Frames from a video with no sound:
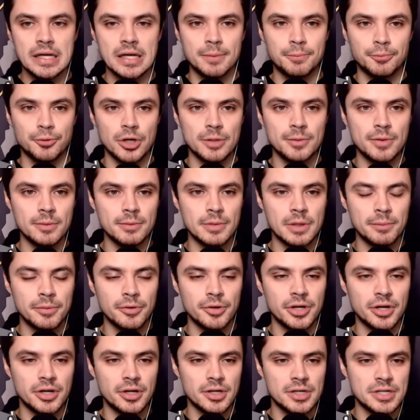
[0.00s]
a premium
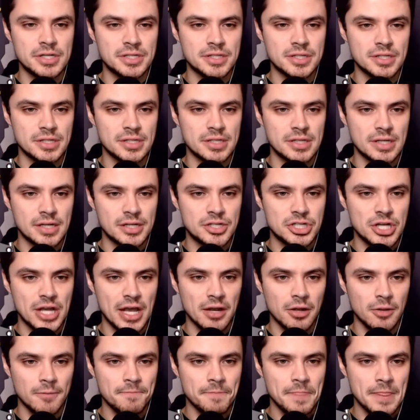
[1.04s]
member here at the
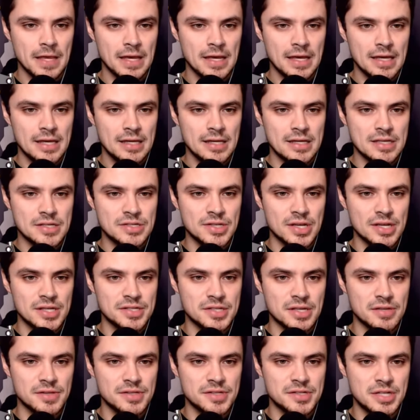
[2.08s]
channel. He
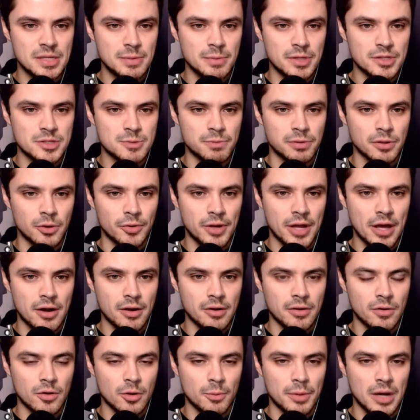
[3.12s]
says, this team gets blown
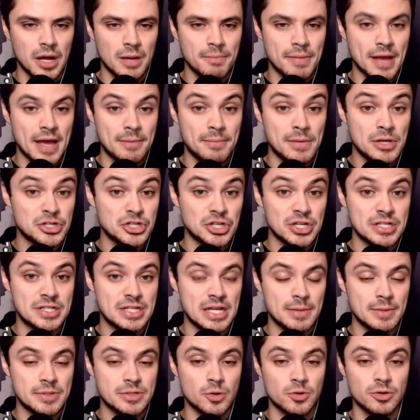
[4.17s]
out at home by a bad Michigan
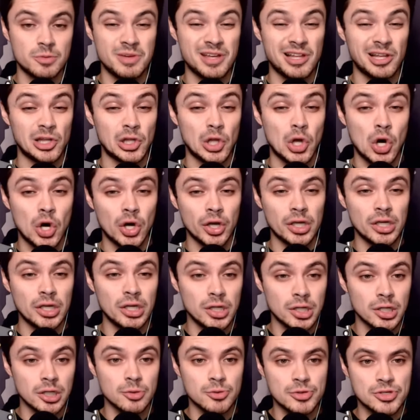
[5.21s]
team. It's going to be a long
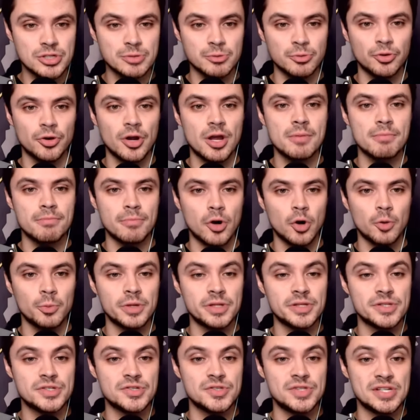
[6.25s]
year with some great
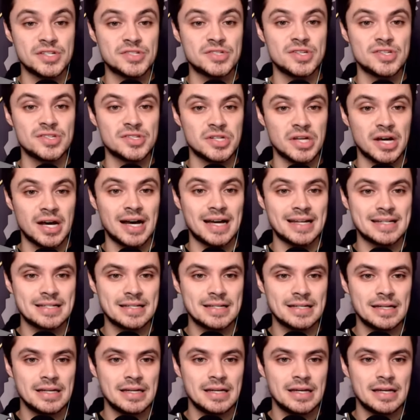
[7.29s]
moments. This is not